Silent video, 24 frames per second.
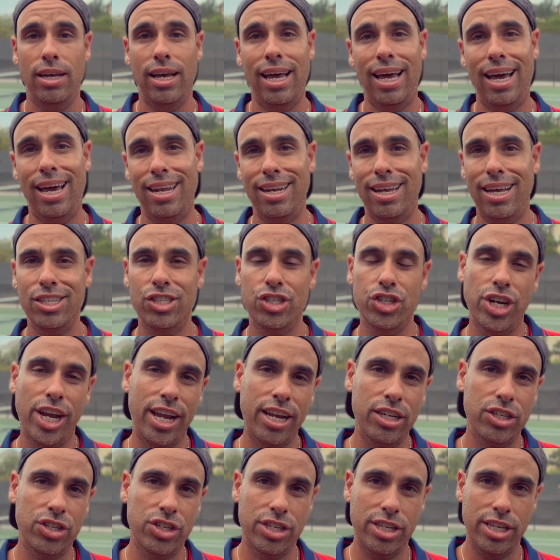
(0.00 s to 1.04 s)
and I
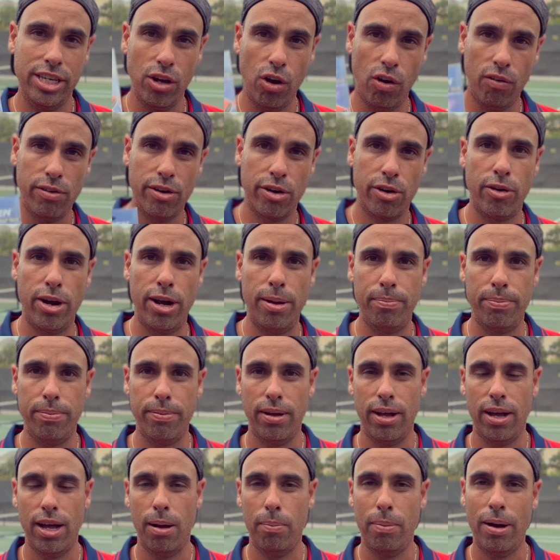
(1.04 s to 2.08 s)
change the overgrip
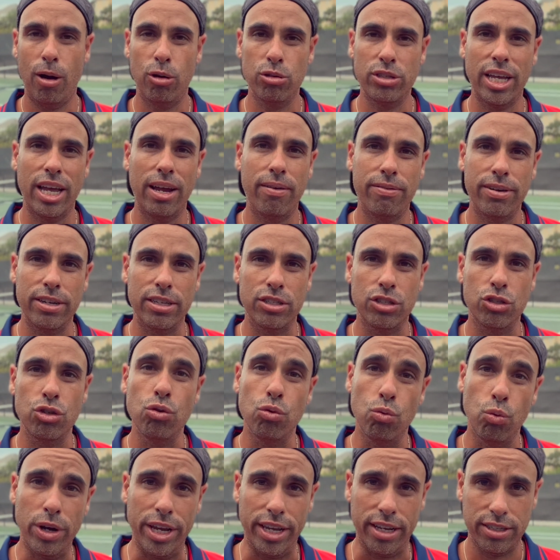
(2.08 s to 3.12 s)
about every 2
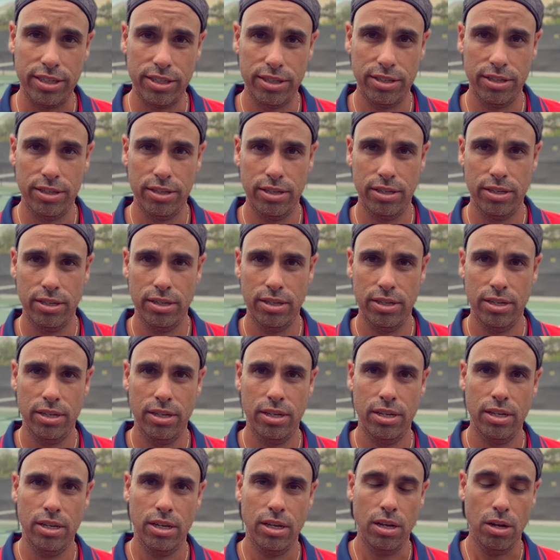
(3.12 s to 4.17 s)
weeks.
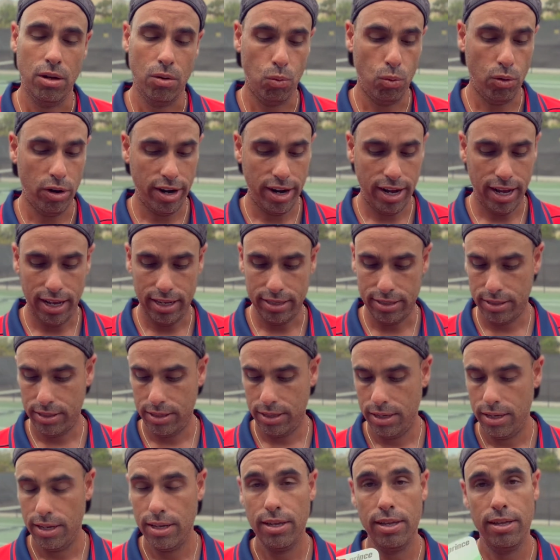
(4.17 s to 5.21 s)
Whereas
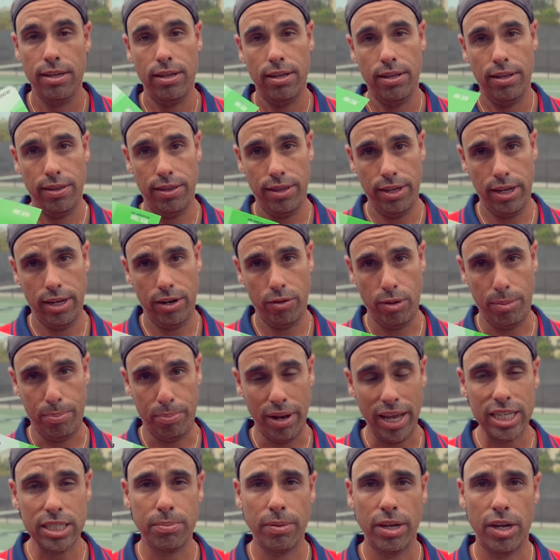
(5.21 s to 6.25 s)
the
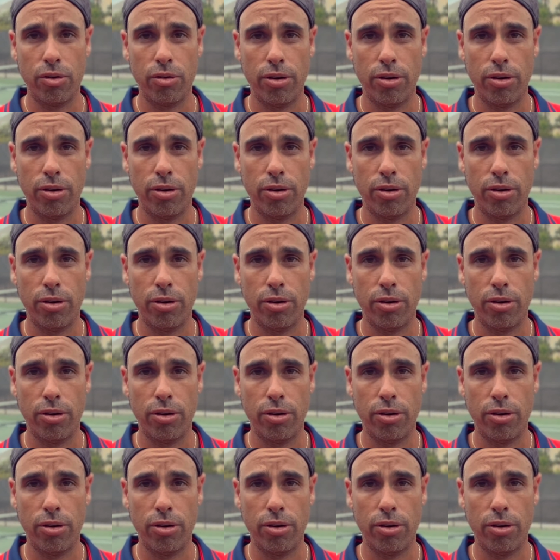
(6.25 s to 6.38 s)
replacement